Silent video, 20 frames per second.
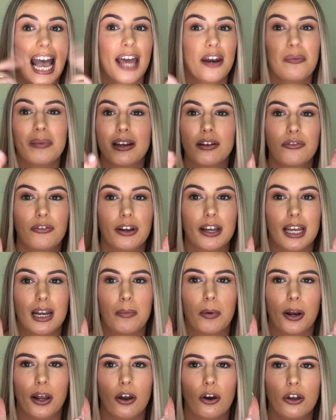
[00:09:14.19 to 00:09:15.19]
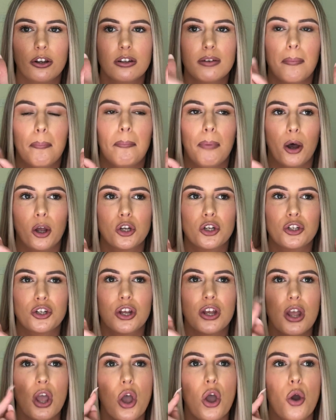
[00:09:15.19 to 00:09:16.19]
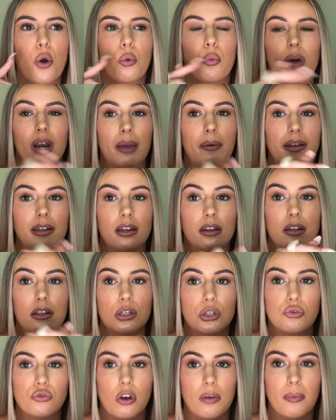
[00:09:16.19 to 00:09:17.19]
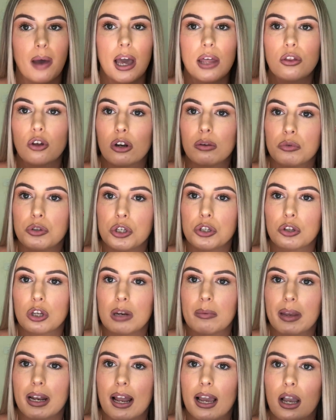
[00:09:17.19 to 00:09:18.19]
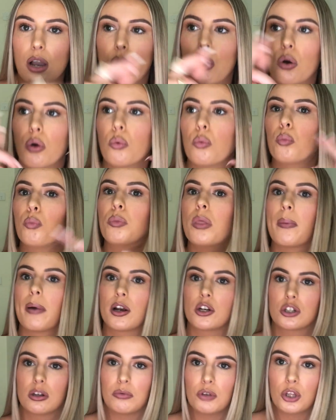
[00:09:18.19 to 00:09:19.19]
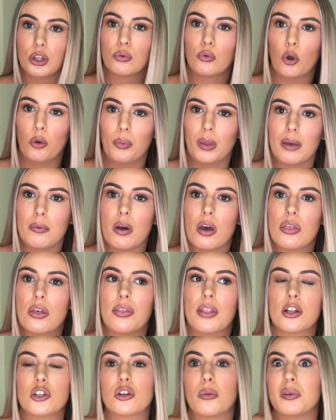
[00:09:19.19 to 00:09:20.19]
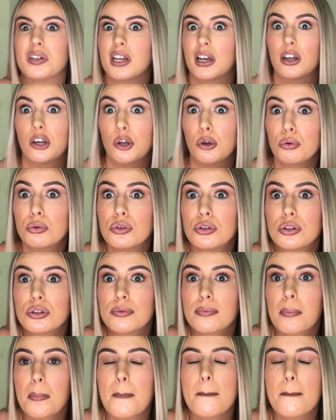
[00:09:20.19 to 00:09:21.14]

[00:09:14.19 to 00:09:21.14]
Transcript: don't mean to freak anybody out, but when I went into this room, I thought it was just going to be like the person I'm doing the role play with and then someone taking notes.